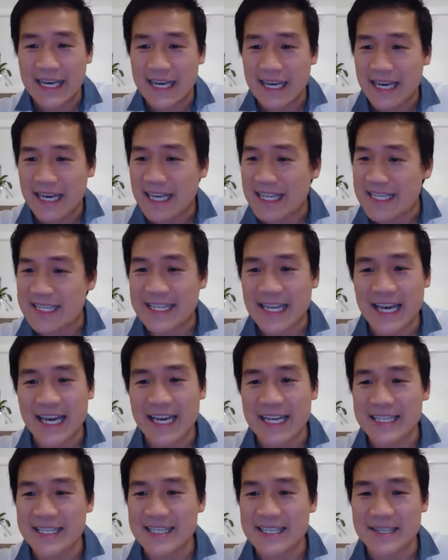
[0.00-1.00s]

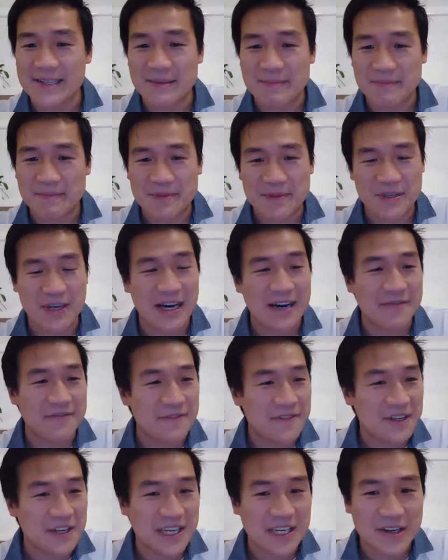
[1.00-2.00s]
headstands and
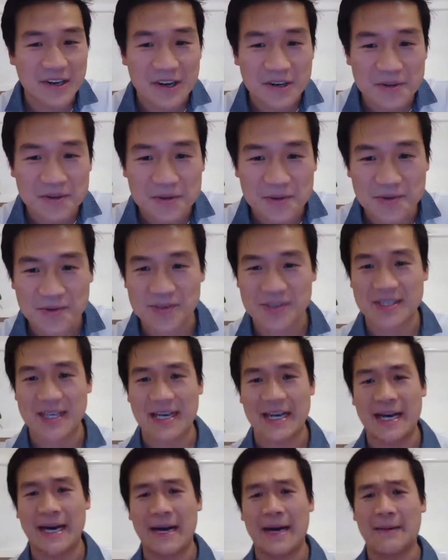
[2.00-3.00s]
tight-fitting goggles.
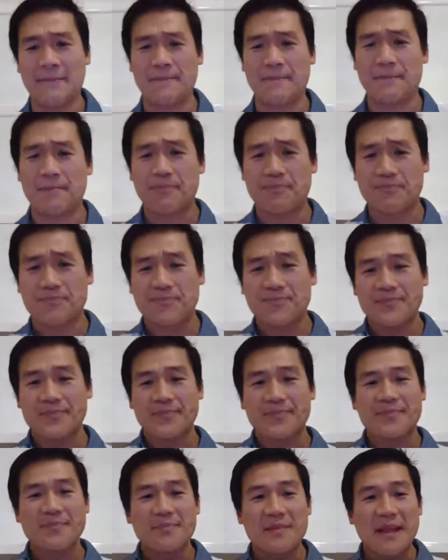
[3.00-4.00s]

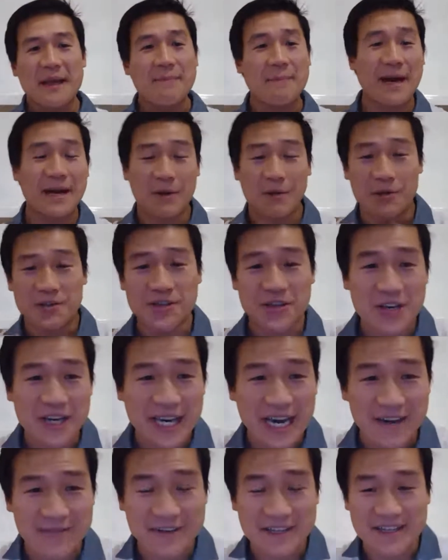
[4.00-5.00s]
But also
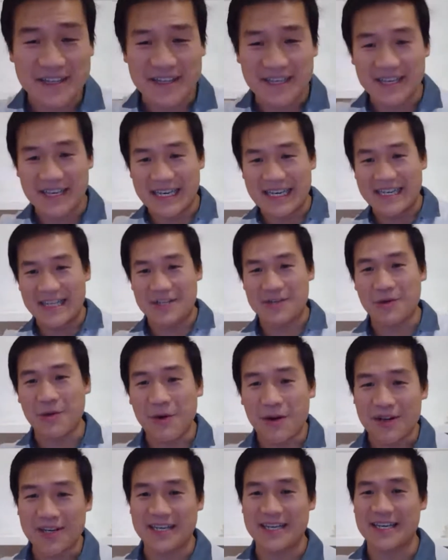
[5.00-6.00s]
covered in the
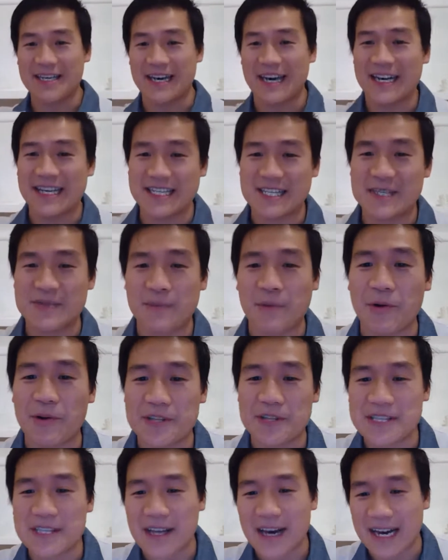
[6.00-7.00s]
talk,
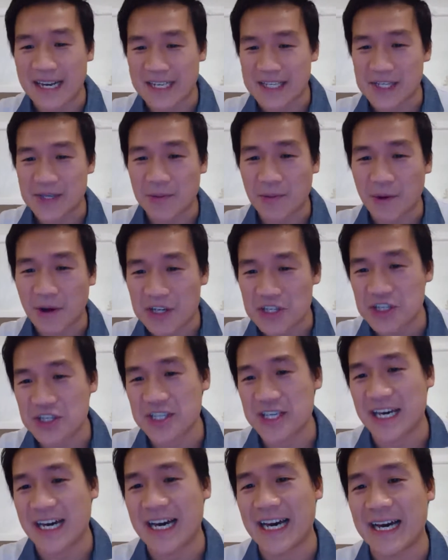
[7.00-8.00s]
sports like
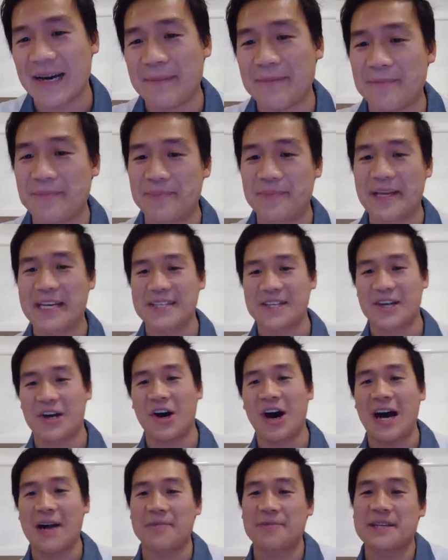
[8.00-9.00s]
squash is a
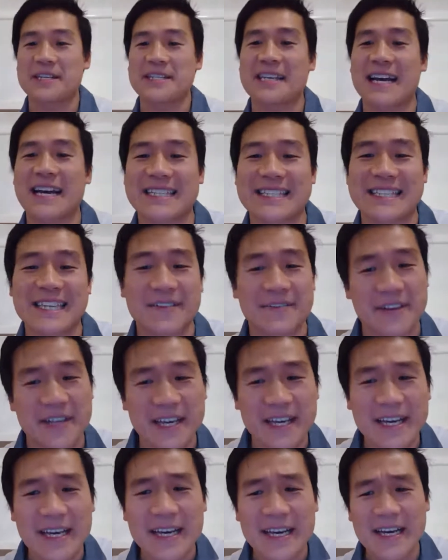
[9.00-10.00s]
high-risk
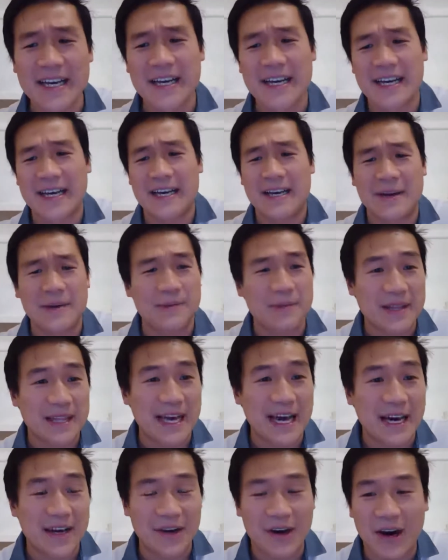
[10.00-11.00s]
activity
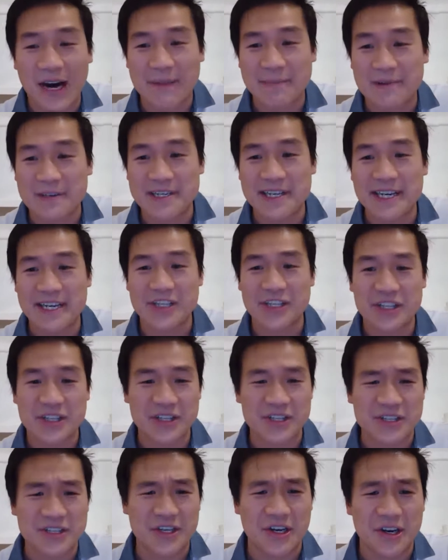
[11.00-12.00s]
without eye
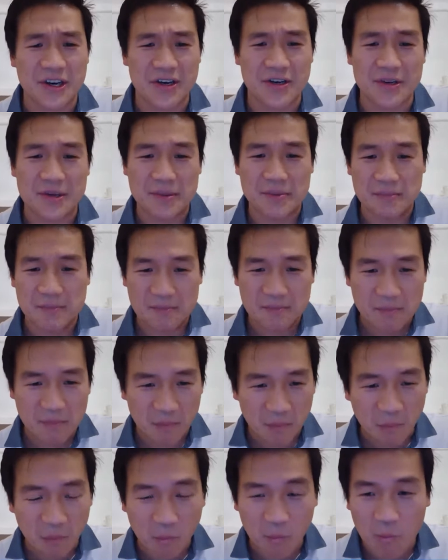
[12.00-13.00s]
protection. So
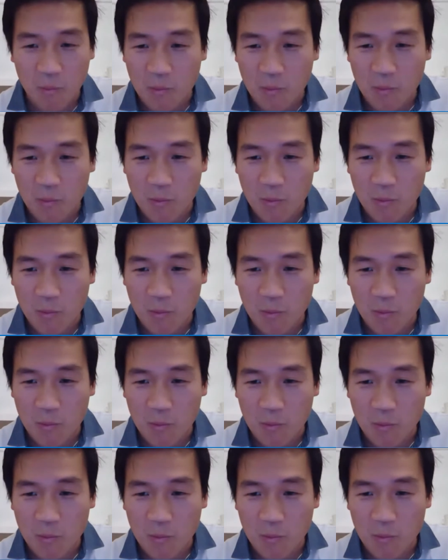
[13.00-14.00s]
wear
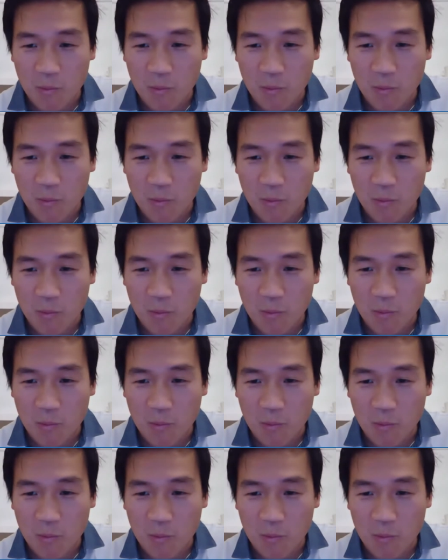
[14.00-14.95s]
your goggles or